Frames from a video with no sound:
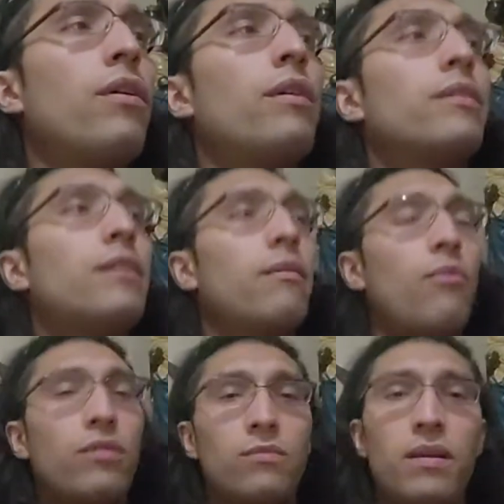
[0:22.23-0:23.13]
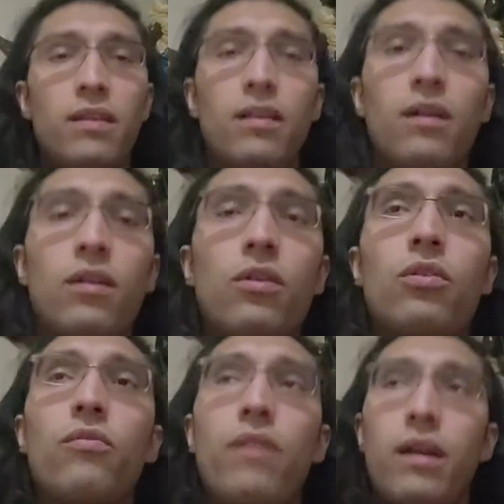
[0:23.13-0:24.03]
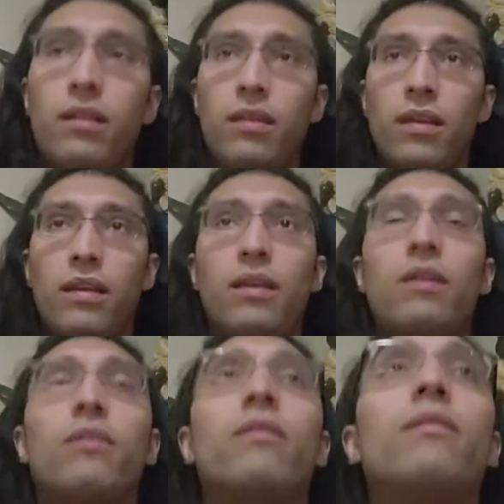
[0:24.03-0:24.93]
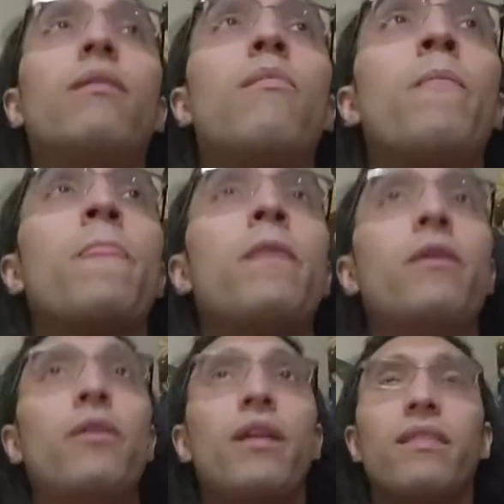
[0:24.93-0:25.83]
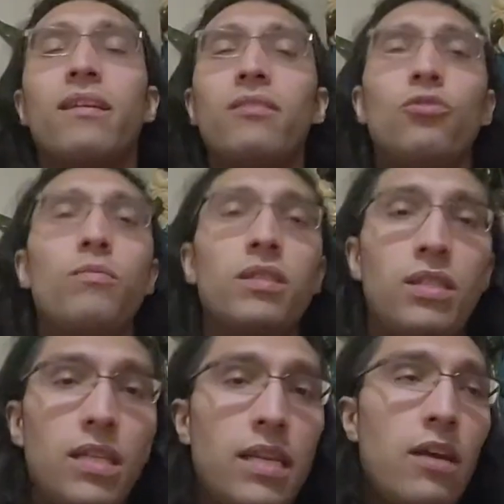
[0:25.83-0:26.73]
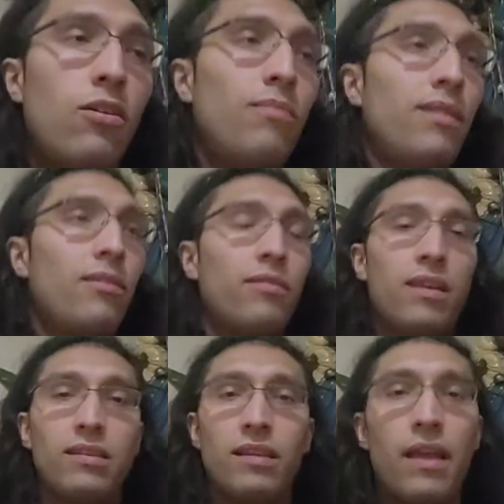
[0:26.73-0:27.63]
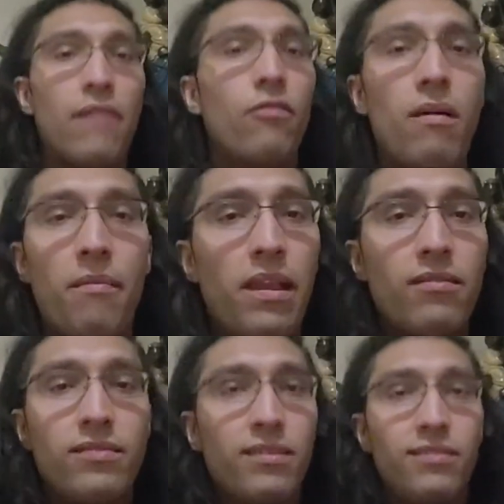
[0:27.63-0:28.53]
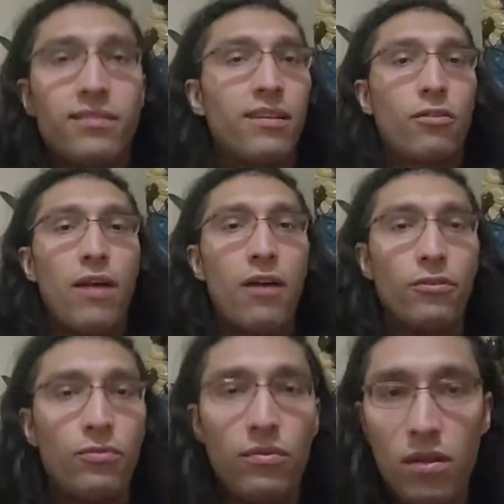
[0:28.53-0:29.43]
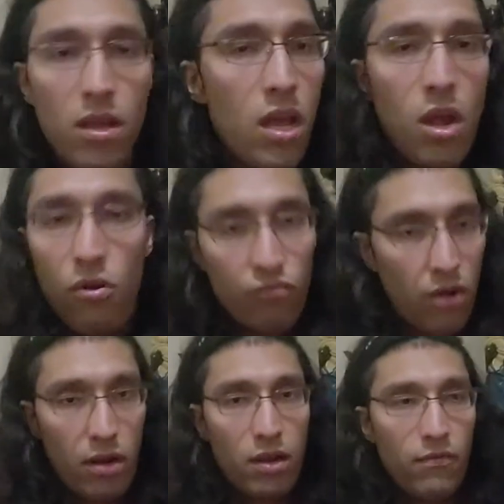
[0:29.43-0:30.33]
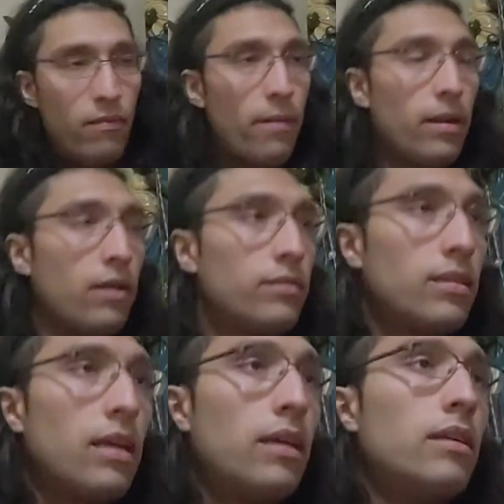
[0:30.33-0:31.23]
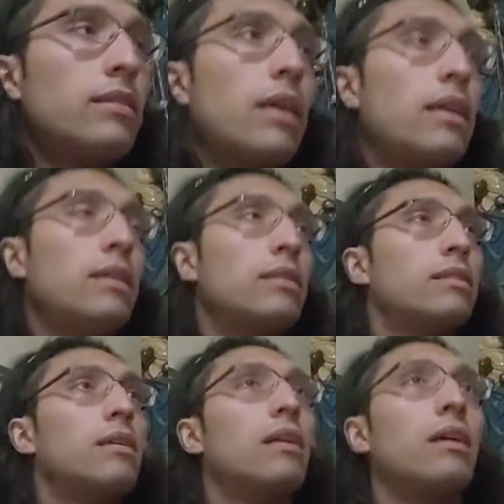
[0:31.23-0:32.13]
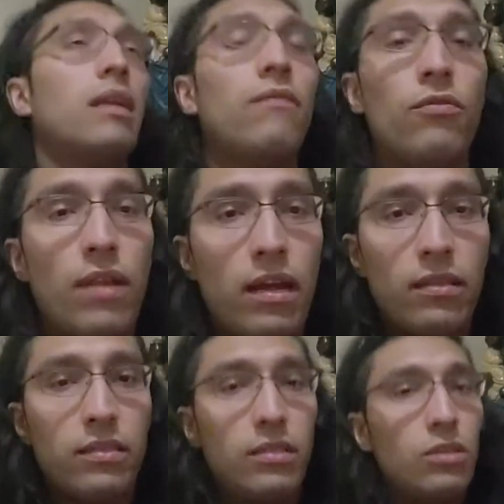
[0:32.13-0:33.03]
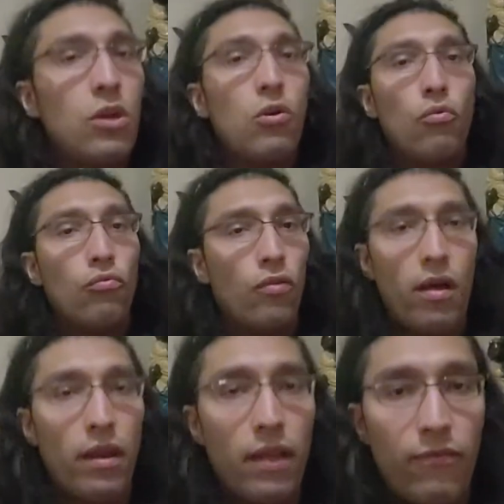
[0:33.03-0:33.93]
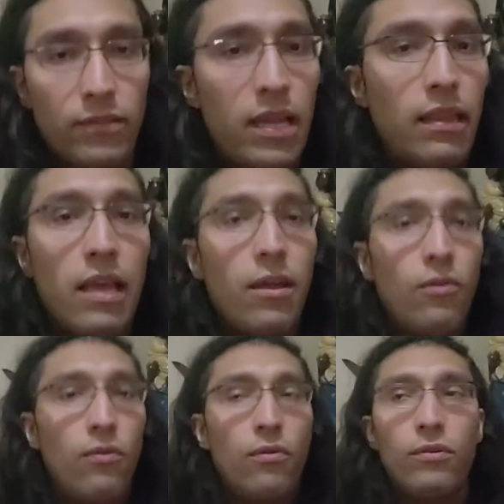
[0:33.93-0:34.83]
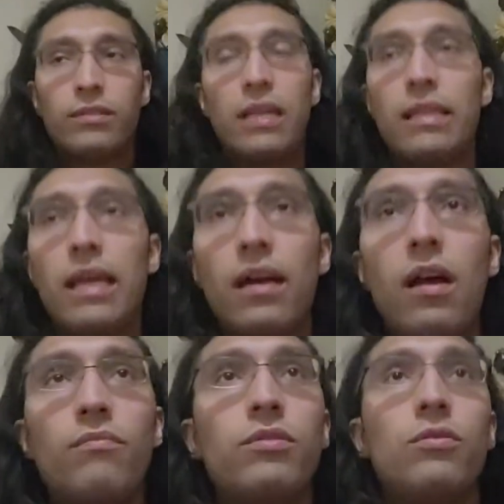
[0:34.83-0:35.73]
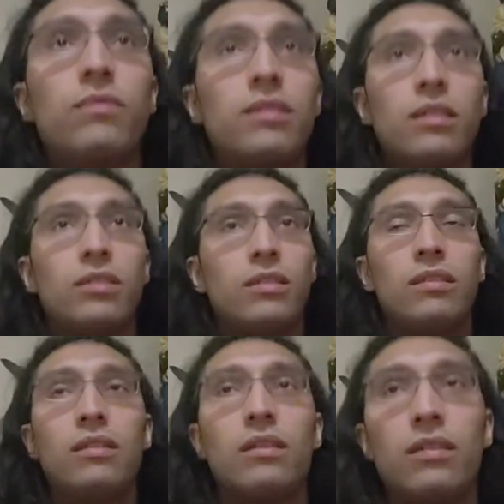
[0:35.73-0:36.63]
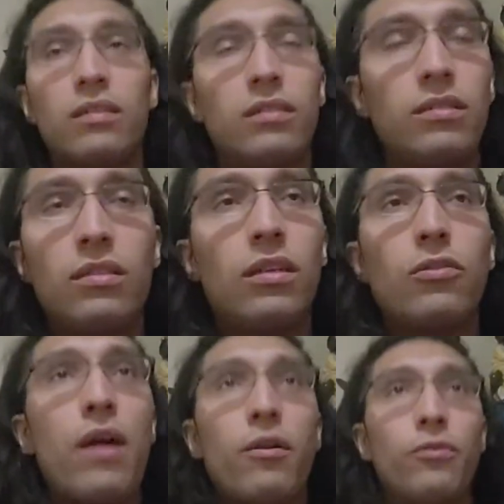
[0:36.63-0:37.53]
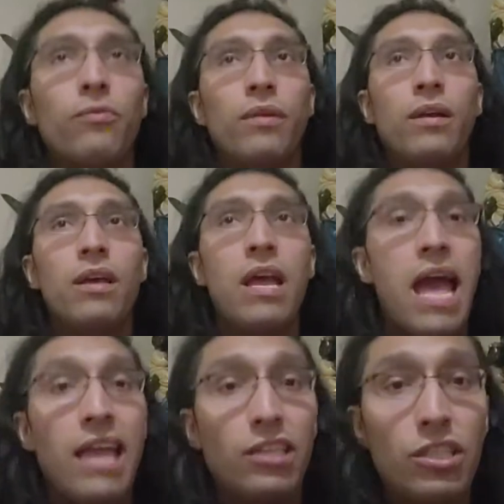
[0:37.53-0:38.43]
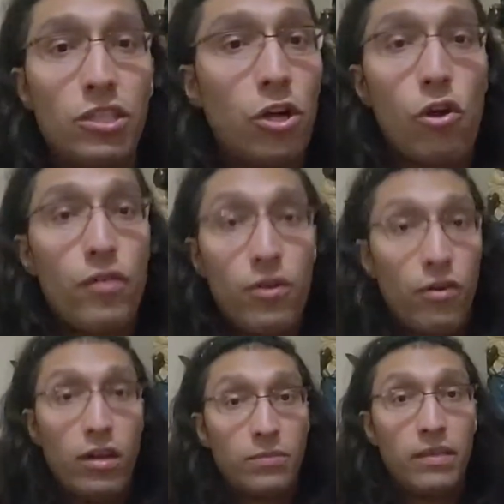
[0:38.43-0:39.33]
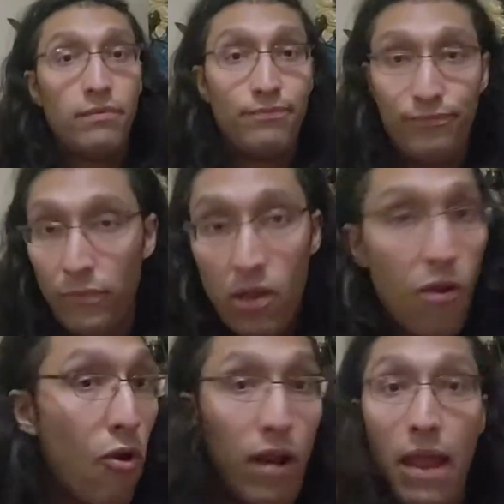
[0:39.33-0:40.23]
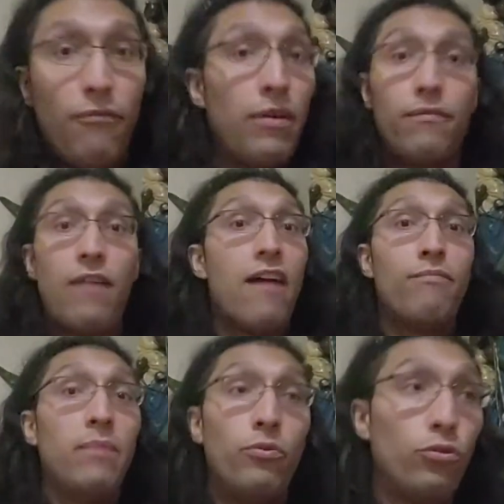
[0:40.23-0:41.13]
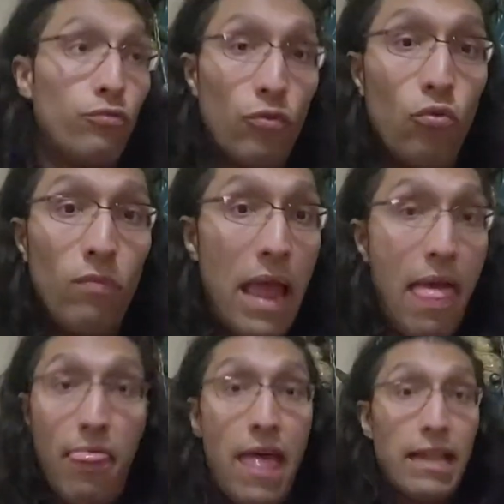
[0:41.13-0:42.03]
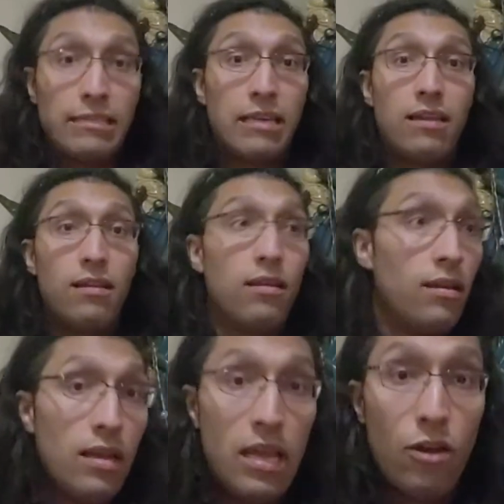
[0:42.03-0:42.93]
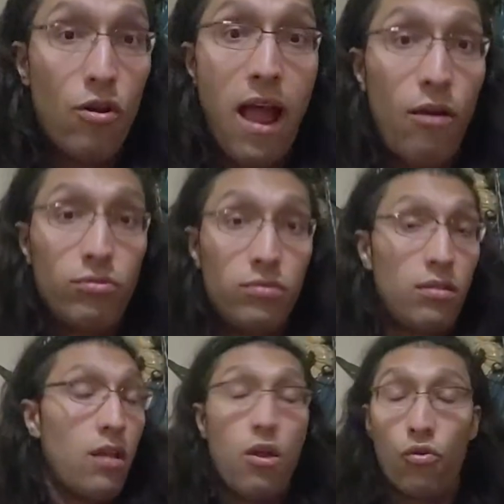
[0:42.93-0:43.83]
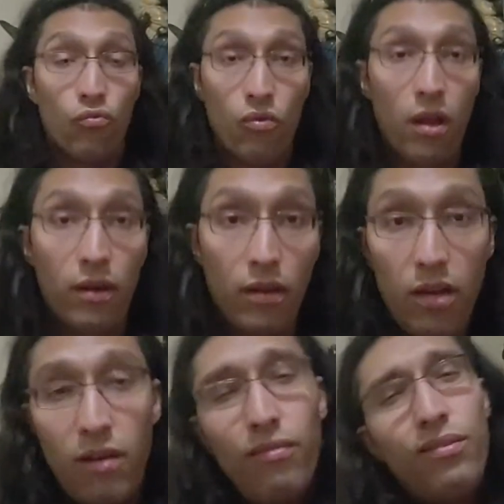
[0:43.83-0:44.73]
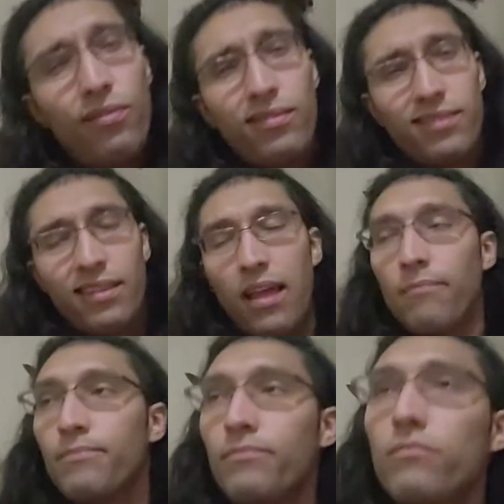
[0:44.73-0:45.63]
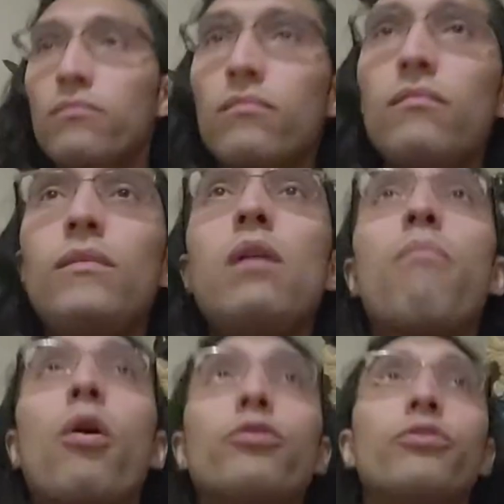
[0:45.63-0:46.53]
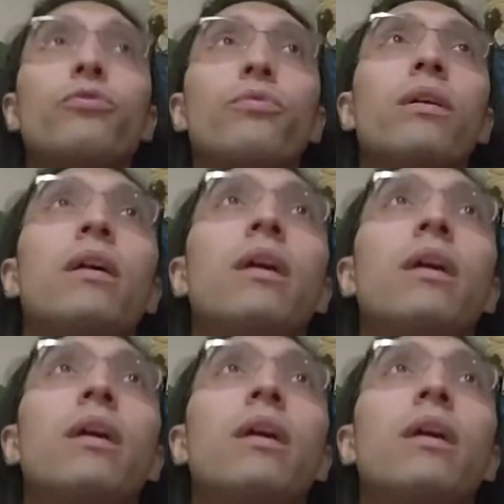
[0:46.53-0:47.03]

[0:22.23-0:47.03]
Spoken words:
ceremony is being done correctly, or, nothing in too much detail, but little things like if a Babalawo says he's going to crown you, run. If a Babalawo says that he's going to give you necklaces, run. If a Santero or Santera comes to you and says she's going to crown you, and it's just her and her husband, or like friggin' 5 people in the room, and that's it, in her house, run. Little things like that. Part 2